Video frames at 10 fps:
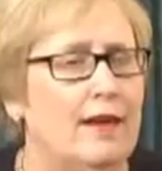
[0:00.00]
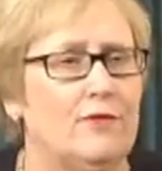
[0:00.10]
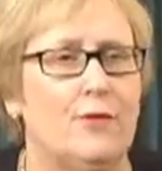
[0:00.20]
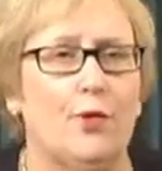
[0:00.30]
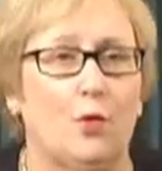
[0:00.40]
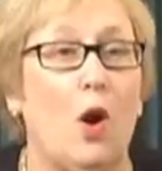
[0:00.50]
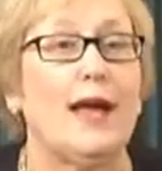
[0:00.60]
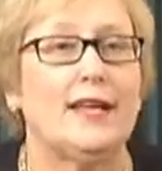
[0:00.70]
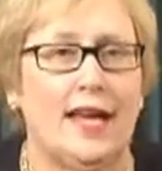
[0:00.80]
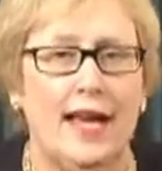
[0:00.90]
For the
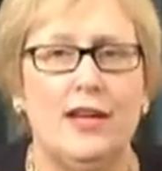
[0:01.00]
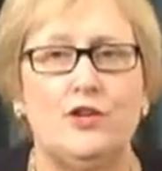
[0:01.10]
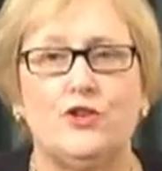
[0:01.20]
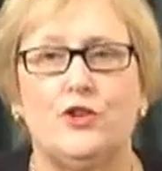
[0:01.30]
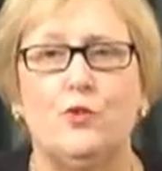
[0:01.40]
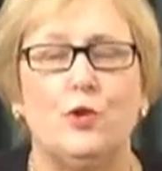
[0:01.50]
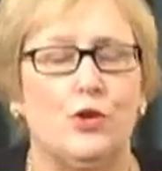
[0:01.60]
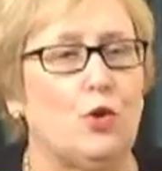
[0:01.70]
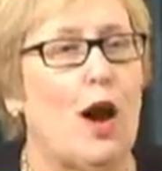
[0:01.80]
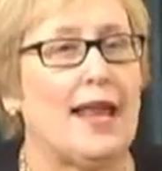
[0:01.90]
right case, you
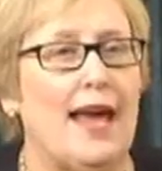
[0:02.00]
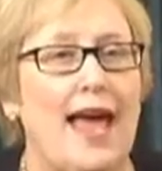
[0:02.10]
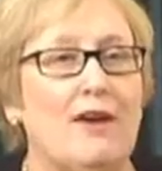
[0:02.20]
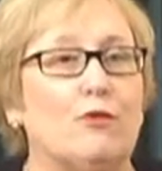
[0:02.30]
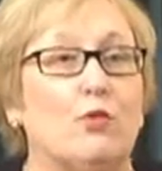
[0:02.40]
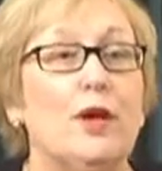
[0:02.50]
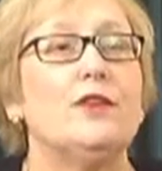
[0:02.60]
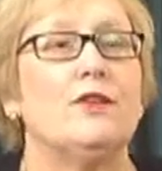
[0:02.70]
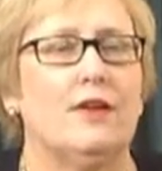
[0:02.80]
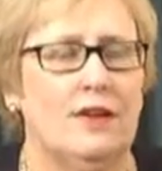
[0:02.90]
would try to have
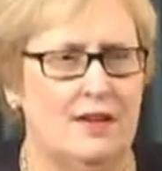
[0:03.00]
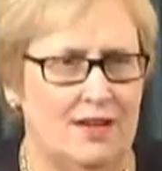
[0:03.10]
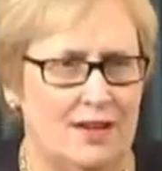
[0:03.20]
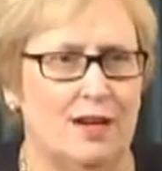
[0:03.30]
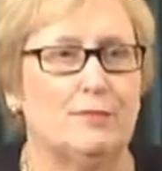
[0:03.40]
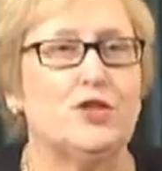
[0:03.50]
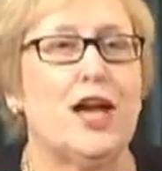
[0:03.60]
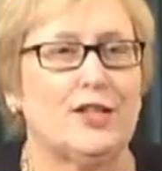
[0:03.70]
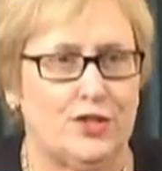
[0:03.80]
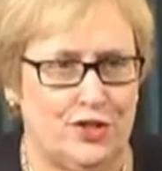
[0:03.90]
written
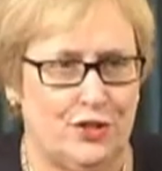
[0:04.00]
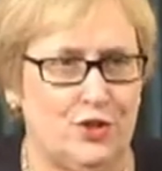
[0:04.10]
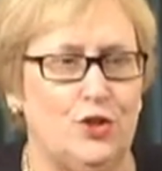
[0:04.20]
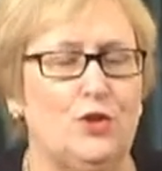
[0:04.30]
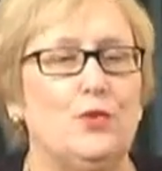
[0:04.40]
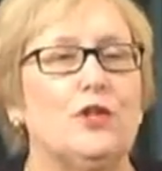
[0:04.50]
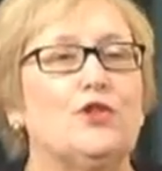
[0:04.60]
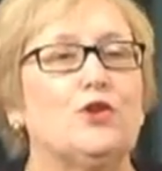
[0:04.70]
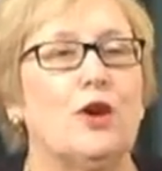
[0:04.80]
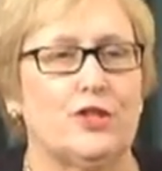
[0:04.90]
objections to
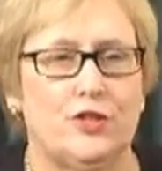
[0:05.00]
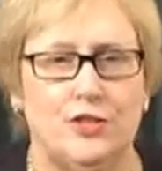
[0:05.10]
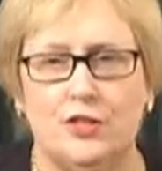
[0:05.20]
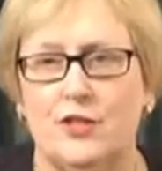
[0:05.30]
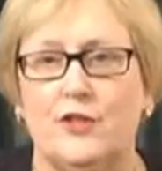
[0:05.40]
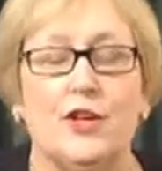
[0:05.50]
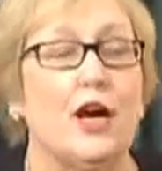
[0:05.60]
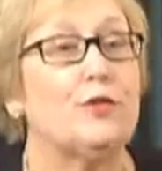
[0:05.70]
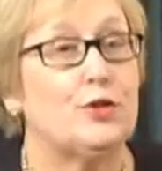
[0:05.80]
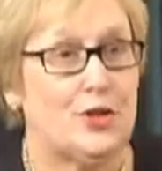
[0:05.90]
instructions that the
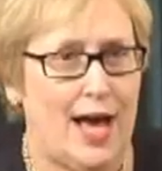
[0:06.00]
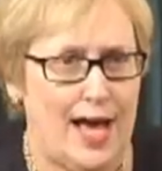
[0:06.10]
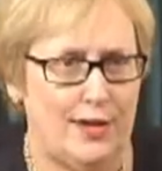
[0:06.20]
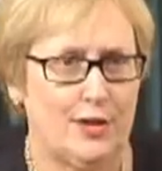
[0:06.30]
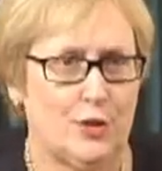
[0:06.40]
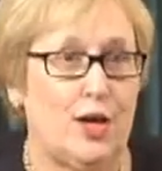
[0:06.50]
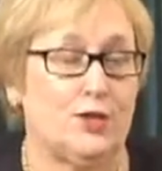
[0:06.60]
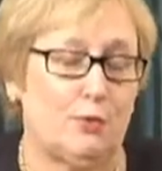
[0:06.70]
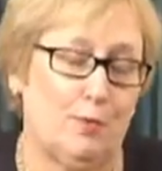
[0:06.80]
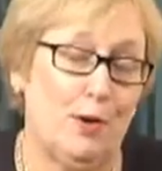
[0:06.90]
other side
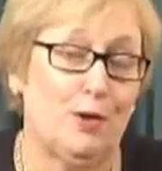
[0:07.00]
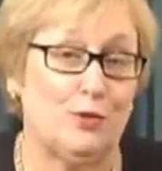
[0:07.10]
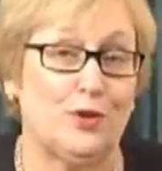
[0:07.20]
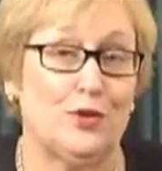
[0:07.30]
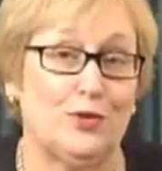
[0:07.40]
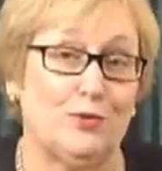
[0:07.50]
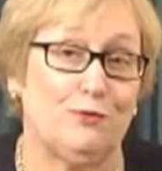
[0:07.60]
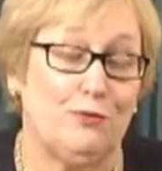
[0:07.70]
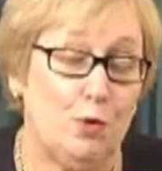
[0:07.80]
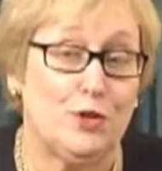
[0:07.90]
has proposed, because
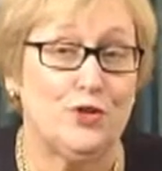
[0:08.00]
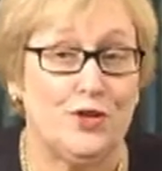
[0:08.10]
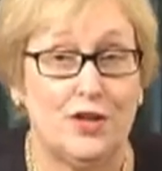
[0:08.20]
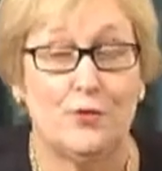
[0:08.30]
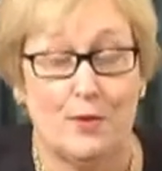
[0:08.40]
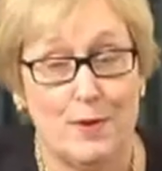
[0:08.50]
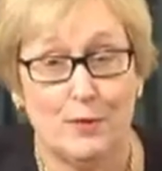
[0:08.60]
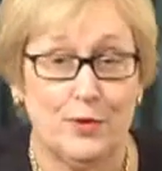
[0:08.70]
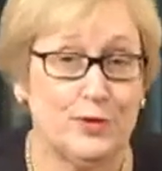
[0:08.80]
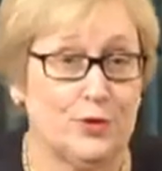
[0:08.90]
of course you need to
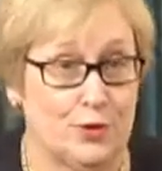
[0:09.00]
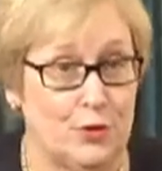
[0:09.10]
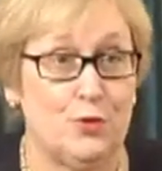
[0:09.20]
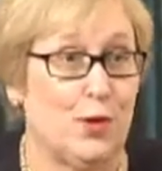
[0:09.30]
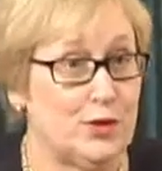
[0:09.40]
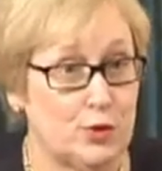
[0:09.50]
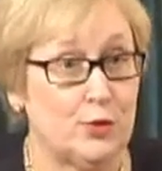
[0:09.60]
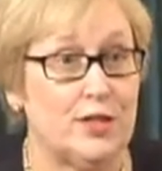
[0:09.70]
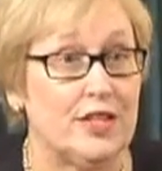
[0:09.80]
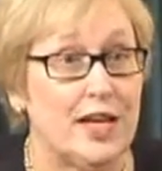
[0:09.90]
remember this is a two-way
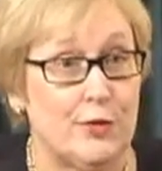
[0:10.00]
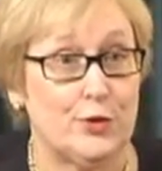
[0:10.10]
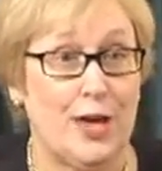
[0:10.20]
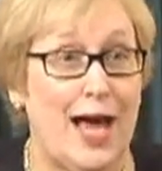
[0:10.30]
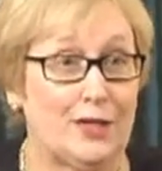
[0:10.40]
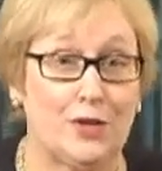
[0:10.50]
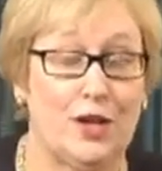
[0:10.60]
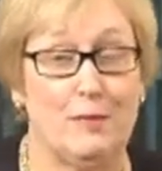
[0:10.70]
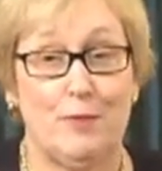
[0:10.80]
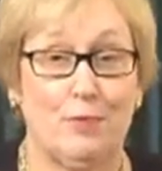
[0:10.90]
street. The other side's
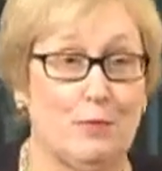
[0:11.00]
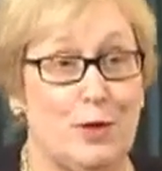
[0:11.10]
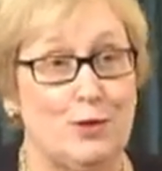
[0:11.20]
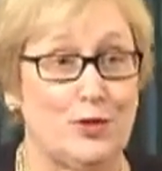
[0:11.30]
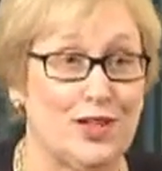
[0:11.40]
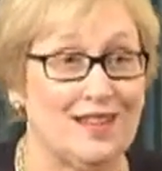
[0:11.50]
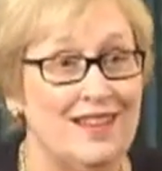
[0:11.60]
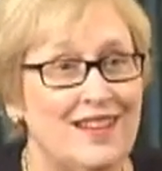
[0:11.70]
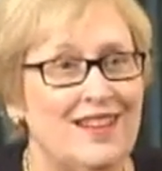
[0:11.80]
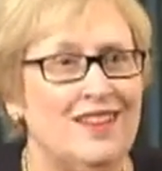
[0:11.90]
going to be proposing
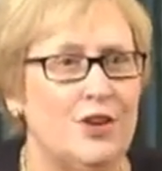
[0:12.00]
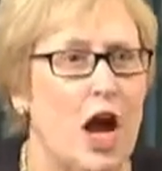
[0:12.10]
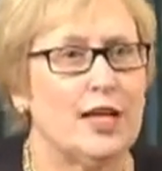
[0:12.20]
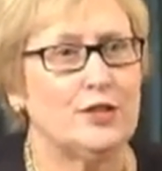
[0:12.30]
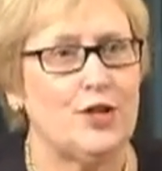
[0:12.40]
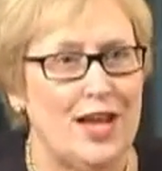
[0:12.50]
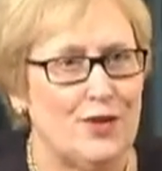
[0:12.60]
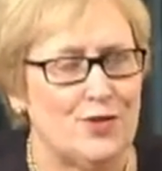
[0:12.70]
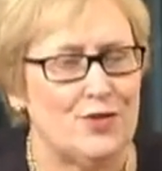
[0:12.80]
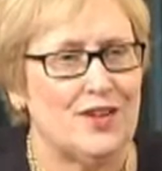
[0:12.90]

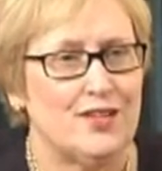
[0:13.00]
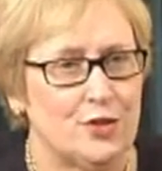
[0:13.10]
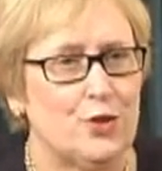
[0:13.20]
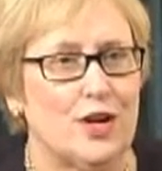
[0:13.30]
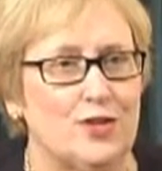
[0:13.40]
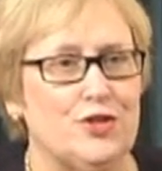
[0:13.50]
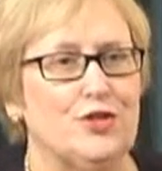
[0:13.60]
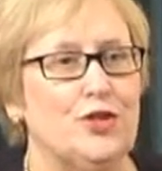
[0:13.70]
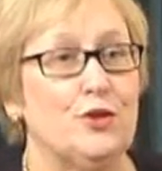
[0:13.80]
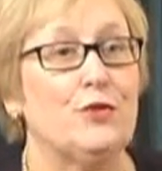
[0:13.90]
non-standard
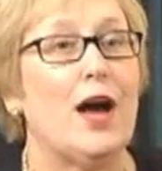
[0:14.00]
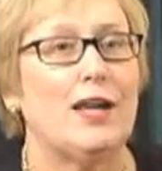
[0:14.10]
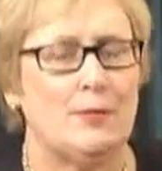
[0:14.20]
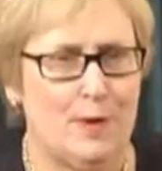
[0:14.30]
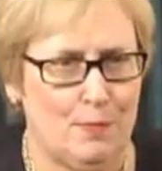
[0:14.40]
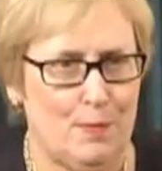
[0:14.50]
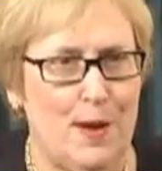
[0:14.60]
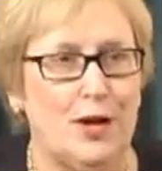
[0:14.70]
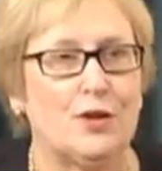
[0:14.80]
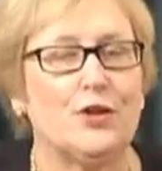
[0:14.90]
instructions, and you've got to be
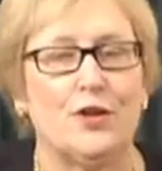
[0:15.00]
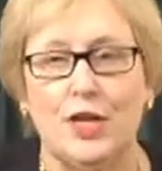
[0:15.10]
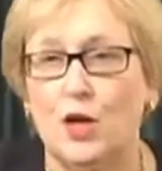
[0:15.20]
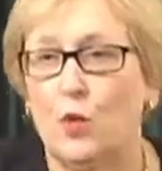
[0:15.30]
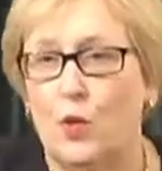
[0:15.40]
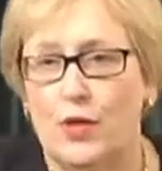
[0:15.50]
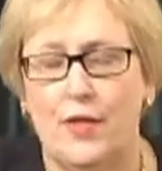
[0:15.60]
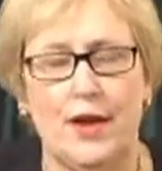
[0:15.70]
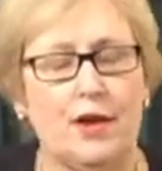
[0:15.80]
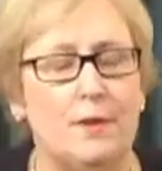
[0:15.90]
prepared to deal with
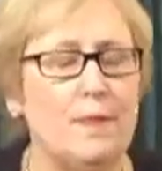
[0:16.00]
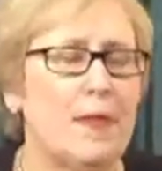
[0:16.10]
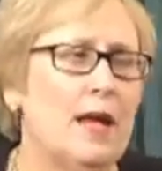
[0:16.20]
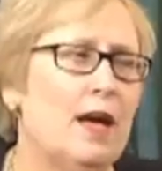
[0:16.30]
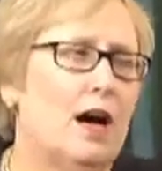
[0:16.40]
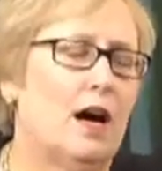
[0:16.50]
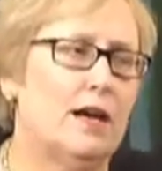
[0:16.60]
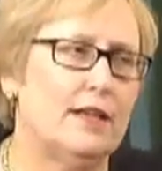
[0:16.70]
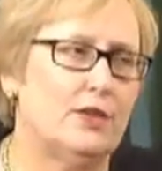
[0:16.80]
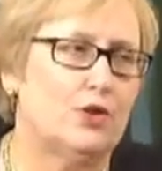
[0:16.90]
their
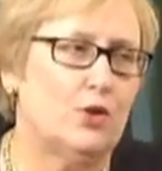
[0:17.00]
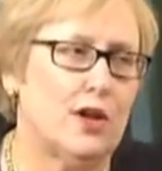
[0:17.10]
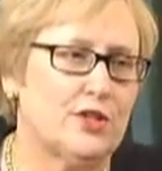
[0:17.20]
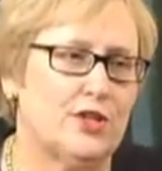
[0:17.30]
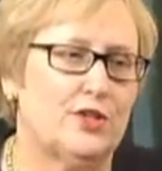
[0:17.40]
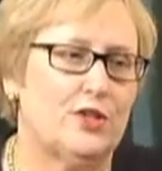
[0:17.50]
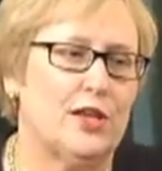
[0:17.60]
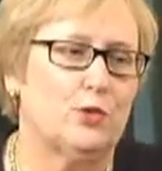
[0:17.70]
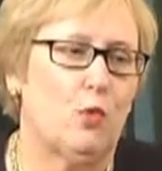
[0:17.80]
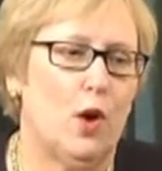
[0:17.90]
instructions
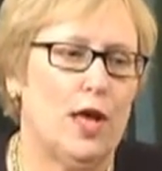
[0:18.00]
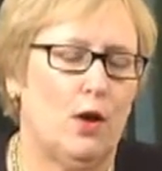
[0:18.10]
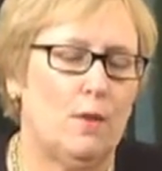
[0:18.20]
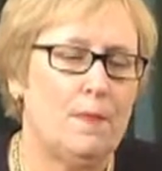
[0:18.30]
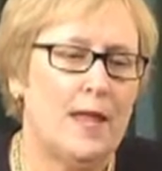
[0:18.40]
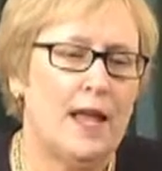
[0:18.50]
as well.